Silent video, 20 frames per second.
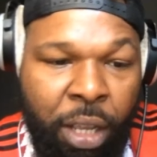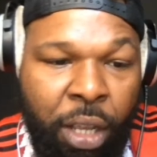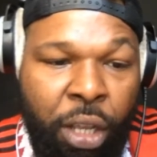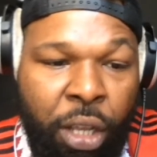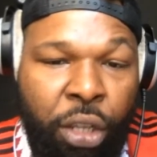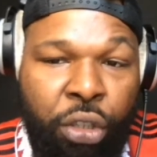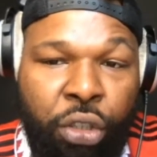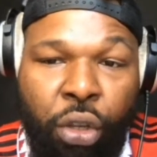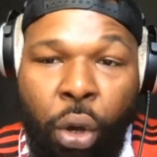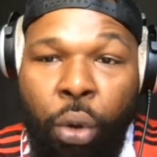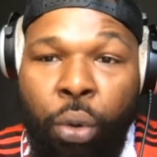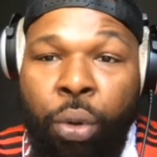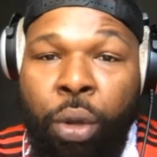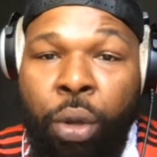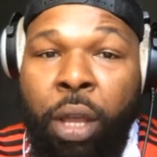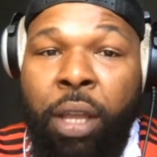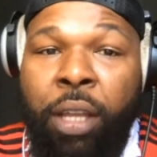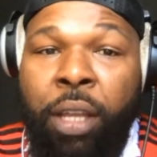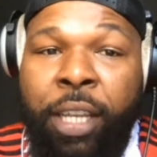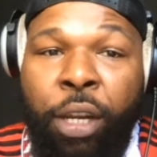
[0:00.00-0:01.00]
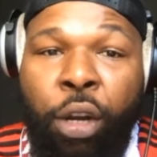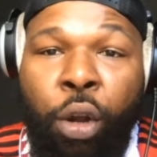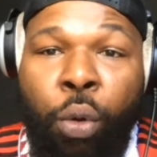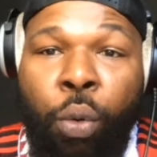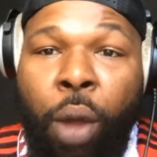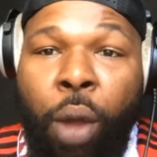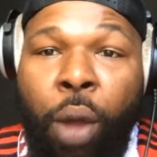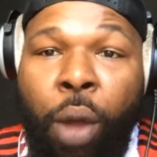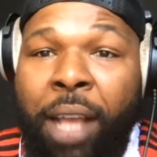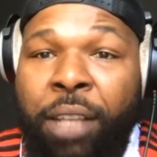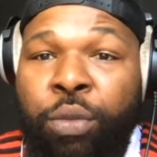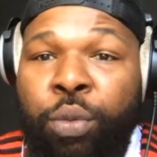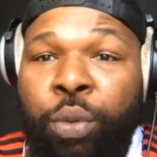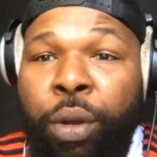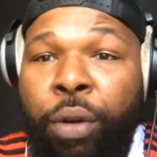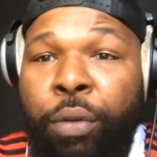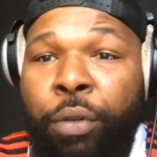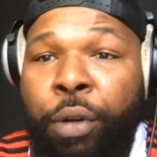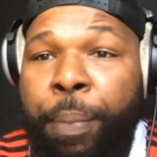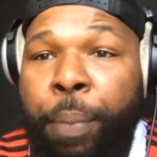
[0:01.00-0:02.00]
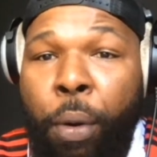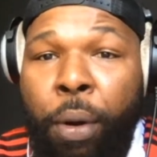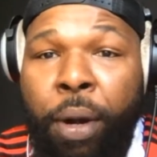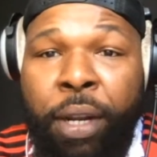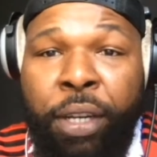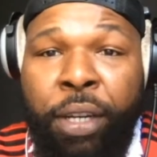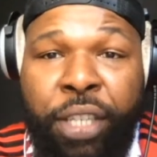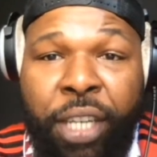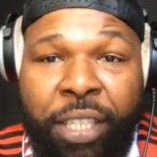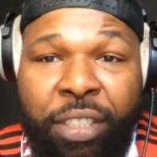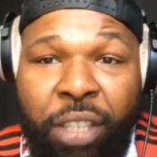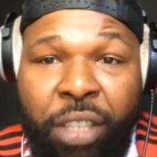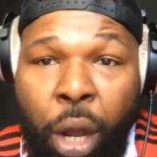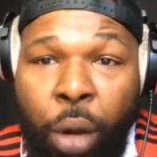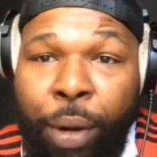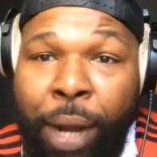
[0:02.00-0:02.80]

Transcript: So, you know, as we were reporting just now,